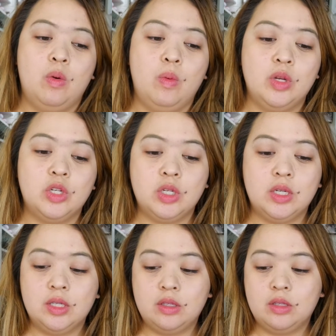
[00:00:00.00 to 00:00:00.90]
which
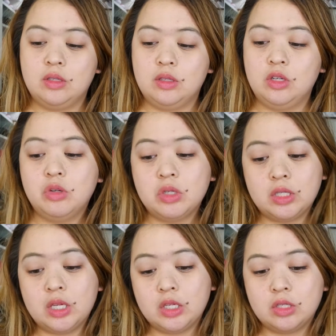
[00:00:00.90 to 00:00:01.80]
is
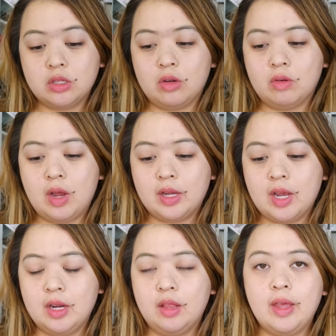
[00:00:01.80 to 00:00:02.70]
interesting. So I
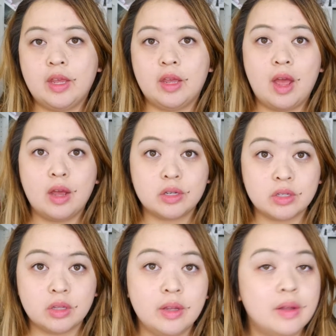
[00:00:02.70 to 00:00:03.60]
kind of like it,
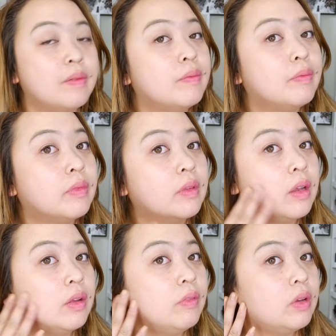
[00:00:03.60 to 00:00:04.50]
actually.
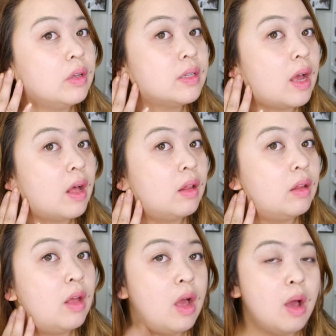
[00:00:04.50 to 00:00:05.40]
I don't know if you could
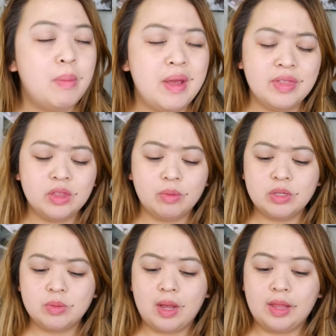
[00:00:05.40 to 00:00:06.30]
tell, but I think the
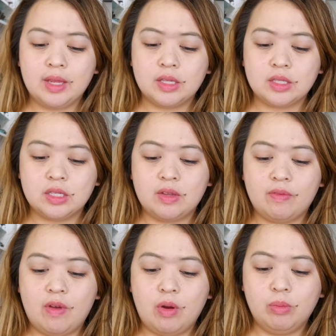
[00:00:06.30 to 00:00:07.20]
reason why I like it is because it
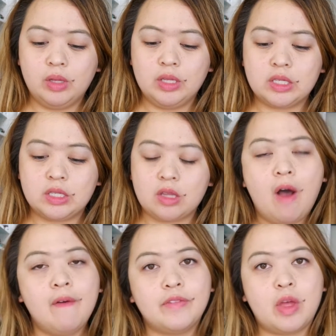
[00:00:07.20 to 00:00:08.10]
felt really
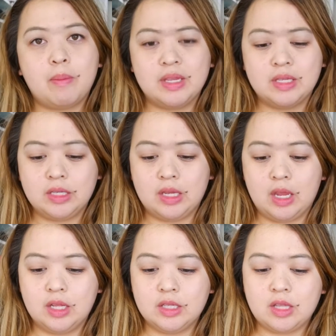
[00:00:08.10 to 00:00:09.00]
soft on my
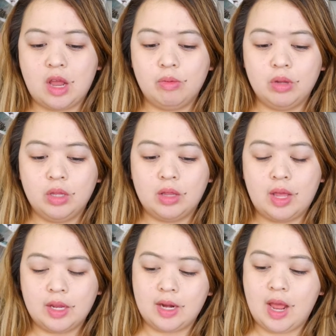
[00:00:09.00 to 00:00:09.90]
skin. It's not really
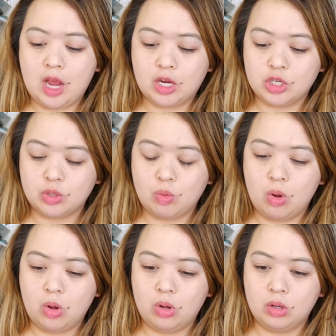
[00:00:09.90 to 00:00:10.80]
like an
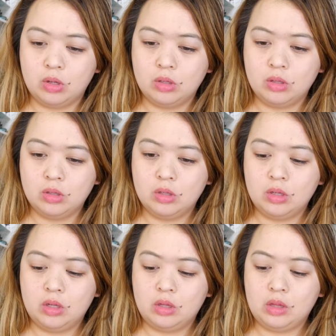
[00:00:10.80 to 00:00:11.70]
actual,
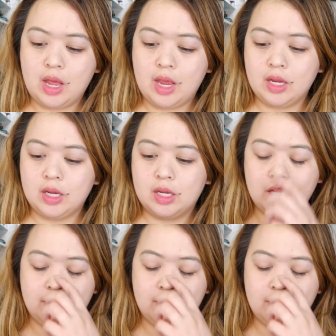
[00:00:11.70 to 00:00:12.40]
like,